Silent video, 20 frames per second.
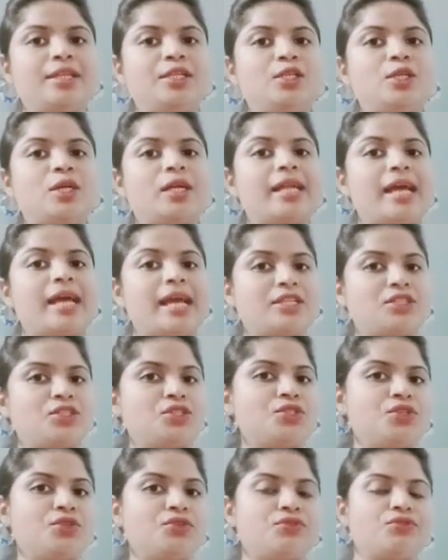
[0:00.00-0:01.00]
your
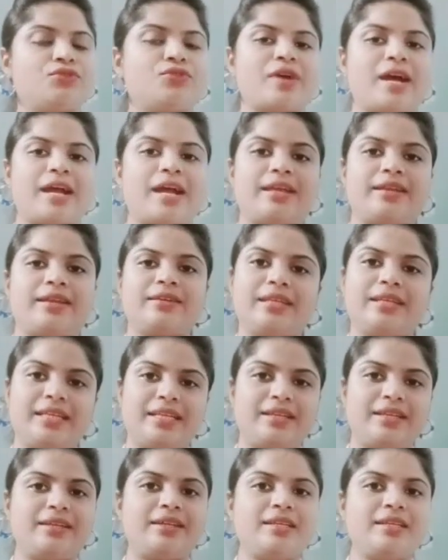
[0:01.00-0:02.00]
digestive fire
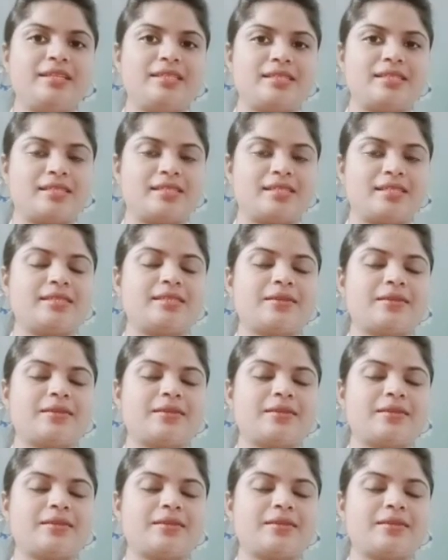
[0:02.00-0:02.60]
increases.